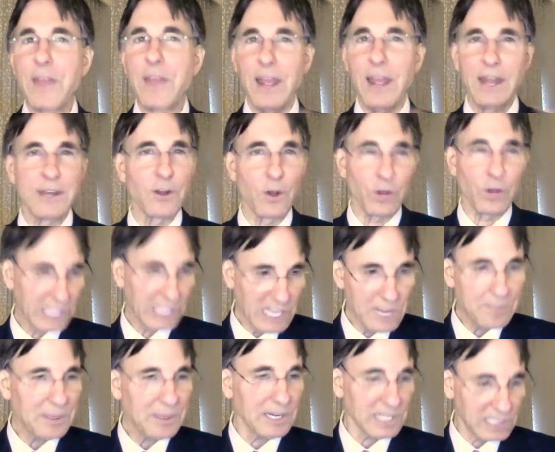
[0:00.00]
and
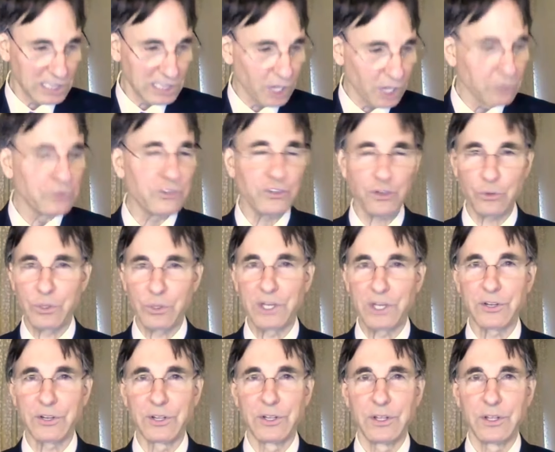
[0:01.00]
keep it close to it,